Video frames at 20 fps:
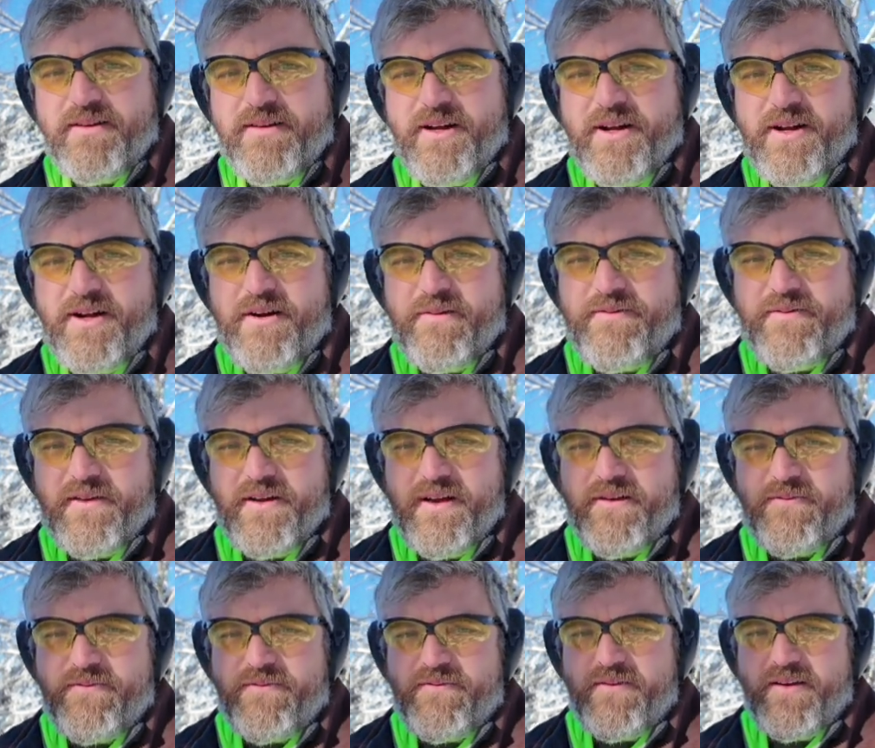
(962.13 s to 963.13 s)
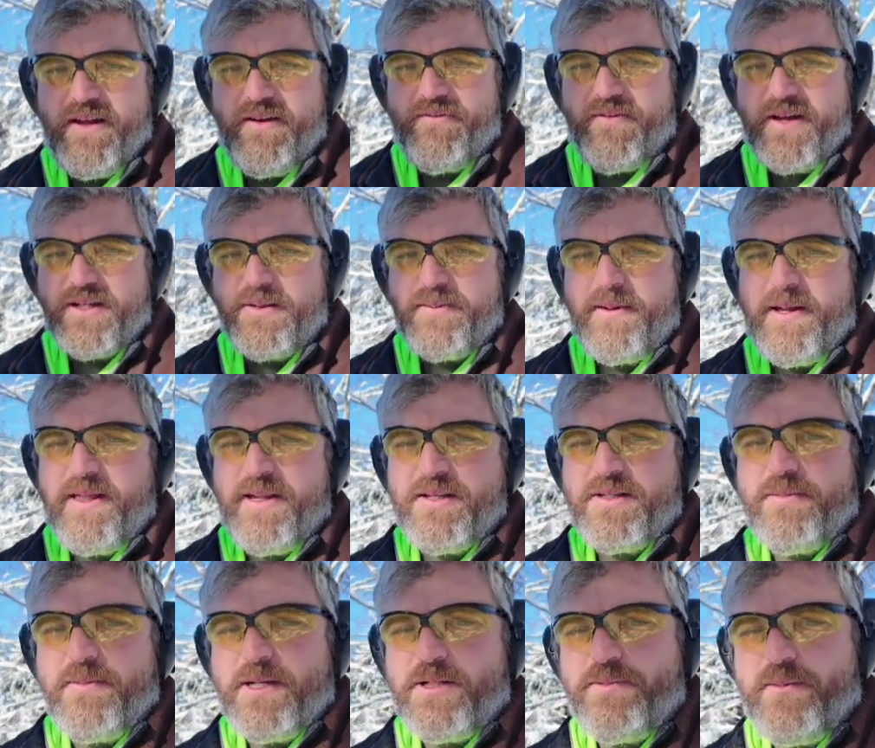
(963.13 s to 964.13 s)
You know, if I spend
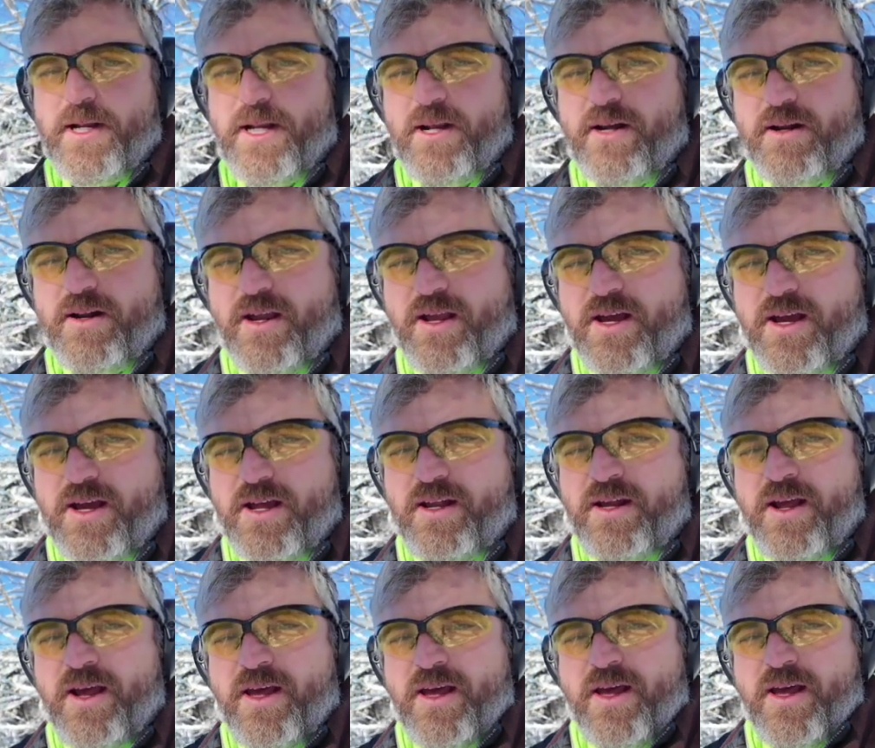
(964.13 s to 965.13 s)
this much money on a gun,